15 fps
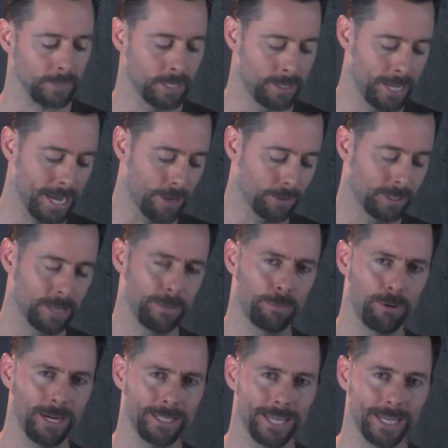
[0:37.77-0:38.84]
Now, let me
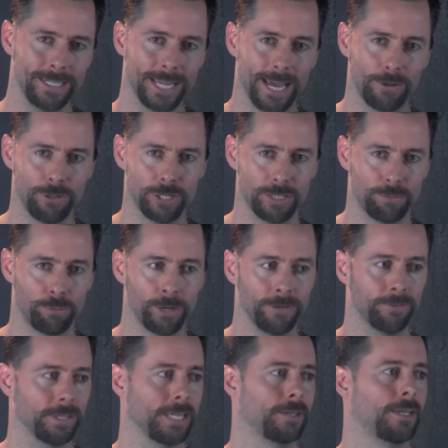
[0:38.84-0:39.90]
break that down just
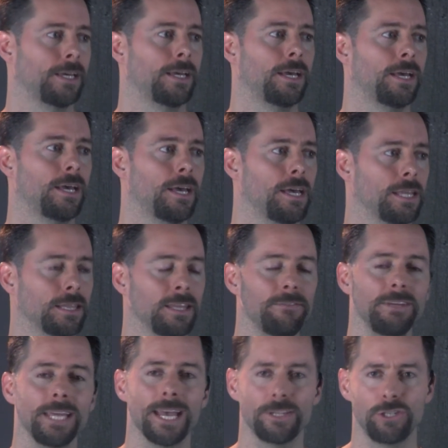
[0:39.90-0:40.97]
briefly.
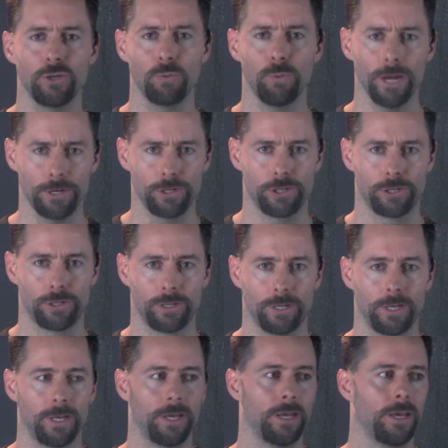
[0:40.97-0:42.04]
Living as you wish,
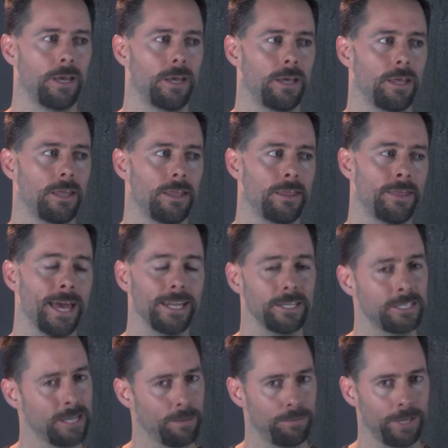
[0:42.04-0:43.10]
that
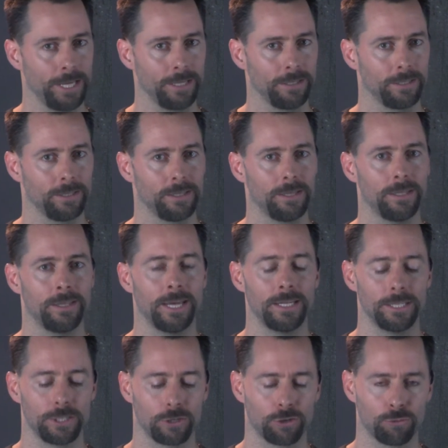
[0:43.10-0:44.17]
is something that
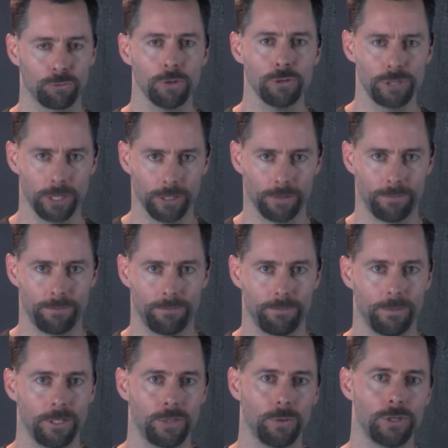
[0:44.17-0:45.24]
is crucial
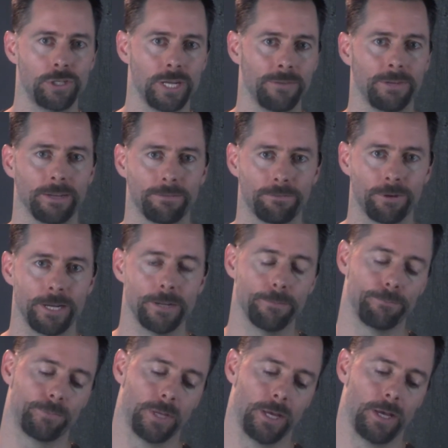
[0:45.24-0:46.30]
to achieving
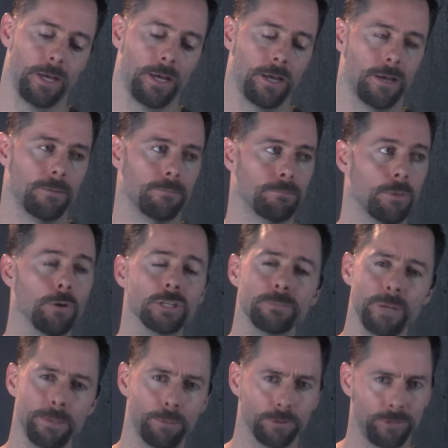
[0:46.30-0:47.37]
freedom.
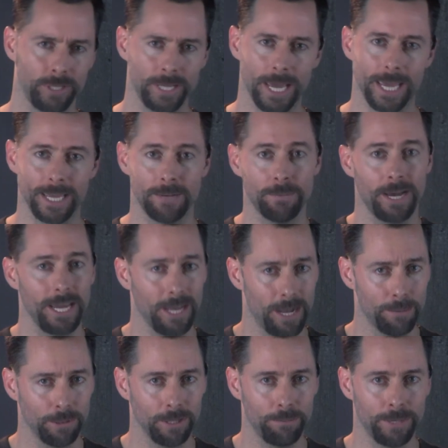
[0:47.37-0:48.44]
Most people today, in my
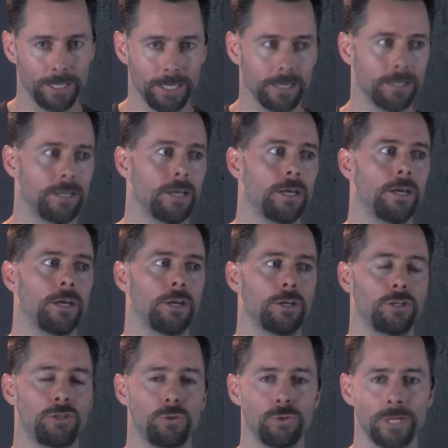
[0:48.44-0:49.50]
humble opinion,
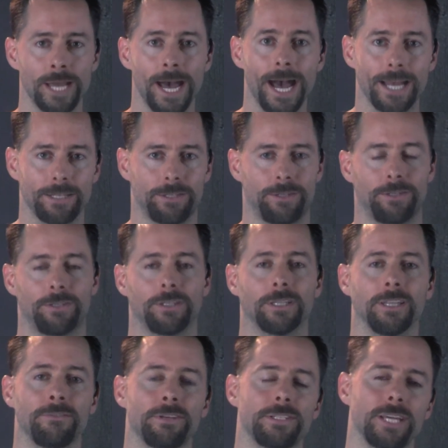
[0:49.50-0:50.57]
do not
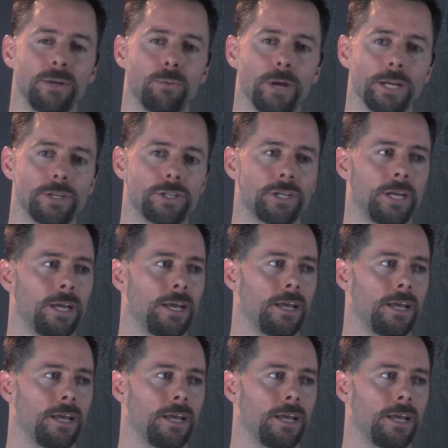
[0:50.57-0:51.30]
live as they wish.